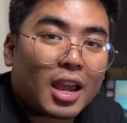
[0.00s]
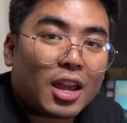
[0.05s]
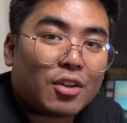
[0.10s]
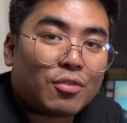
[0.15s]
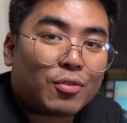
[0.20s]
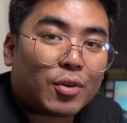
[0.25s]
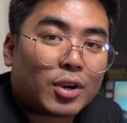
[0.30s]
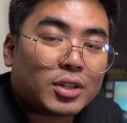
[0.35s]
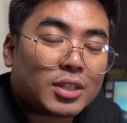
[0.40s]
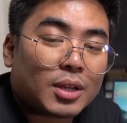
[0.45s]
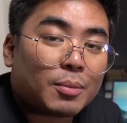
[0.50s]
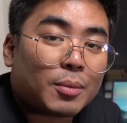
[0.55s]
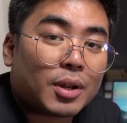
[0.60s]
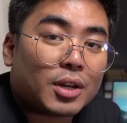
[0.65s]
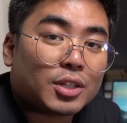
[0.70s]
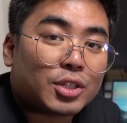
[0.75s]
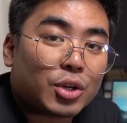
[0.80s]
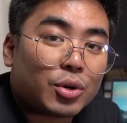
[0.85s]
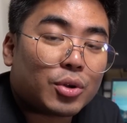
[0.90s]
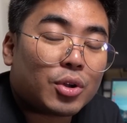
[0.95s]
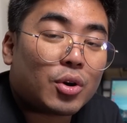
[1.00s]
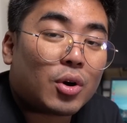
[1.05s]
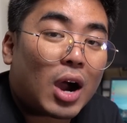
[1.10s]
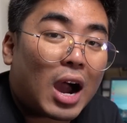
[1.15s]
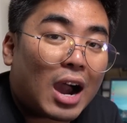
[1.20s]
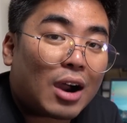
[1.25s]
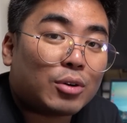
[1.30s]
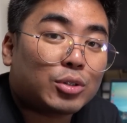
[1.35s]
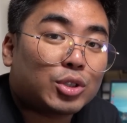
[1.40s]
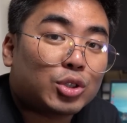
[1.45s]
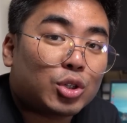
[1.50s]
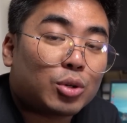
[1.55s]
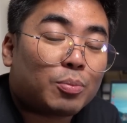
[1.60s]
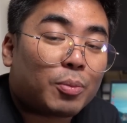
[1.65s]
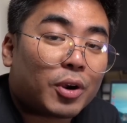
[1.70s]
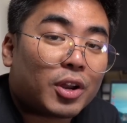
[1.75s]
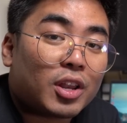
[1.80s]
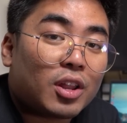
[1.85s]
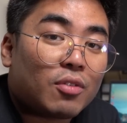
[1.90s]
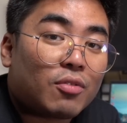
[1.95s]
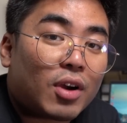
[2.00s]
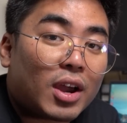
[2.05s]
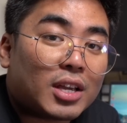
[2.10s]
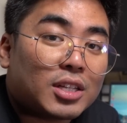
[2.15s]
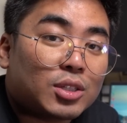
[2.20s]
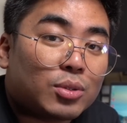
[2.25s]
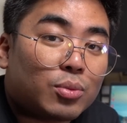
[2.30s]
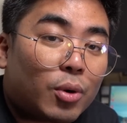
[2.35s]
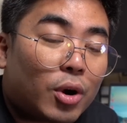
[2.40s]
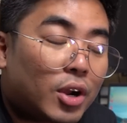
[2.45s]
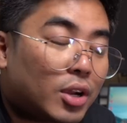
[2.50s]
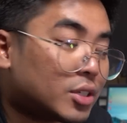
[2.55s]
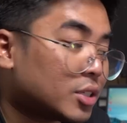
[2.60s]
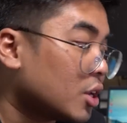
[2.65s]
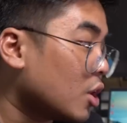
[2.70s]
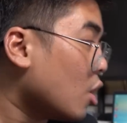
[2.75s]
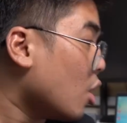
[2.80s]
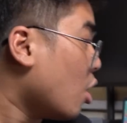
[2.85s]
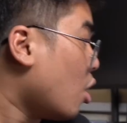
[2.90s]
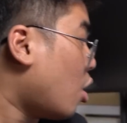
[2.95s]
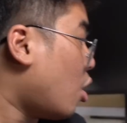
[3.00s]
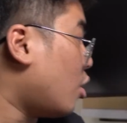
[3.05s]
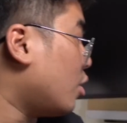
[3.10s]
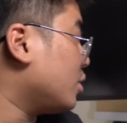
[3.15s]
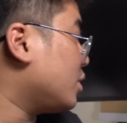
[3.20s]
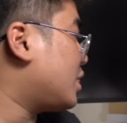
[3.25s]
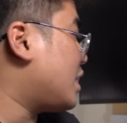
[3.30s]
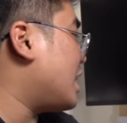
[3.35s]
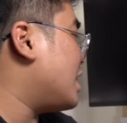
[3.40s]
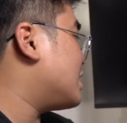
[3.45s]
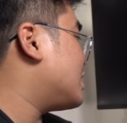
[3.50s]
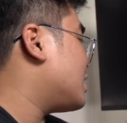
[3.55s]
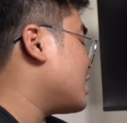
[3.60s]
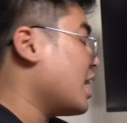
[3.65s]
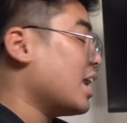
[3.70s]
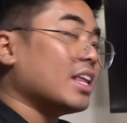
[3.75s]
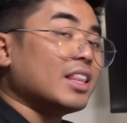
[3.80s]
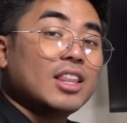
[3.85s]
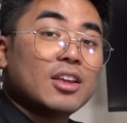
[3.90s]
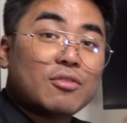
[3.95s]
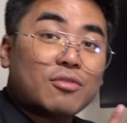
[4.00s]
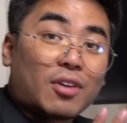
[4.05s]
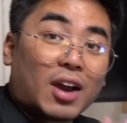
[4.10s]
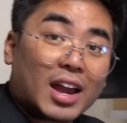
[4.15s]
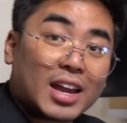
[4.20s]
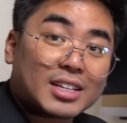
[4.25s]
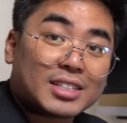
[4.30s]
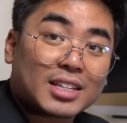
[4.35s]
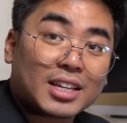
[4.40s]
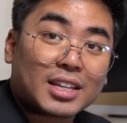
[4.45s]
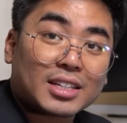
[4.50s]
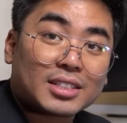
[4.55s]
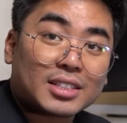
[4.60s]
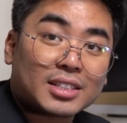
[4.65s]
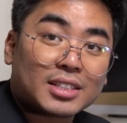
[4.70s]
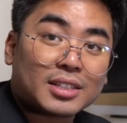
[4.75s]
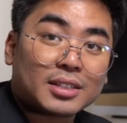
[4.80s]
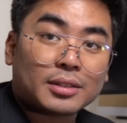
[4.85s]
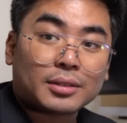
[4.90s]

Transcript: And of course, I'm gonna show you how super device works on these devices.